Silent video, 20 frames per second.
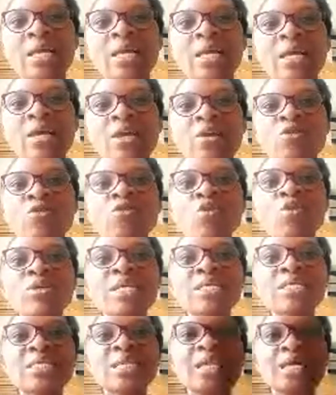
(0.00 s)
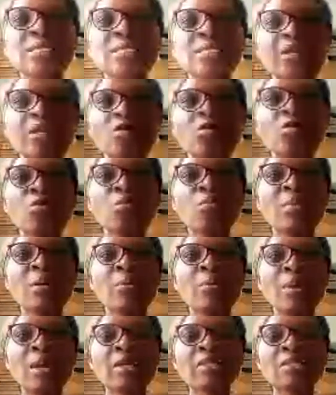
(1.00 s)
you don't just say that, oh,
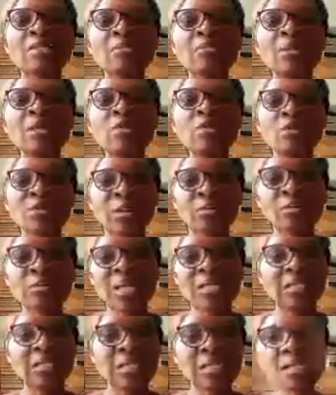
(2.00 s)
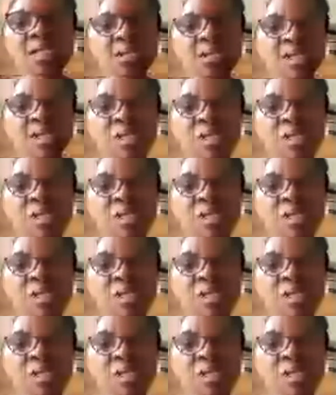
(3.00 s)
a sibling or something has taken it.